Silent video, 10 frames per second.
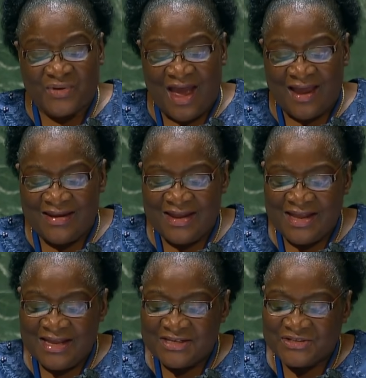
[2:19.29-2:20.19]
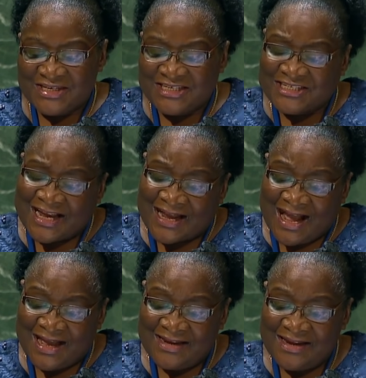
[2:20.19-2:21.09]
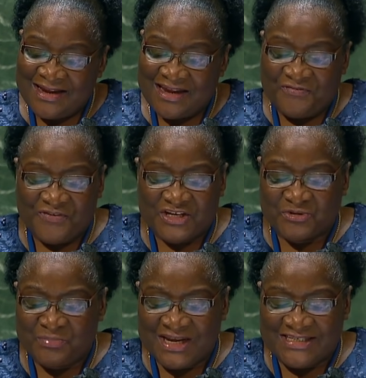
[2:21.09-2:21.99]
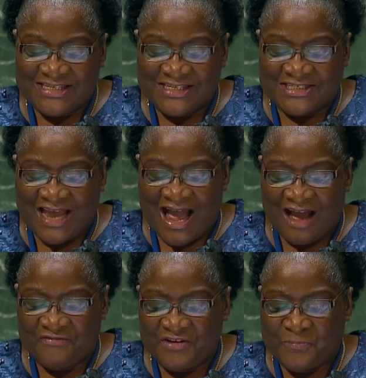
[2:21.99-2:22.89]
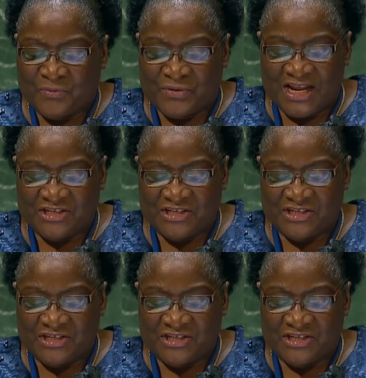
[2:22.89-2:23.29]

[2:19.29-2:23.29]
at national, regional, and international levels,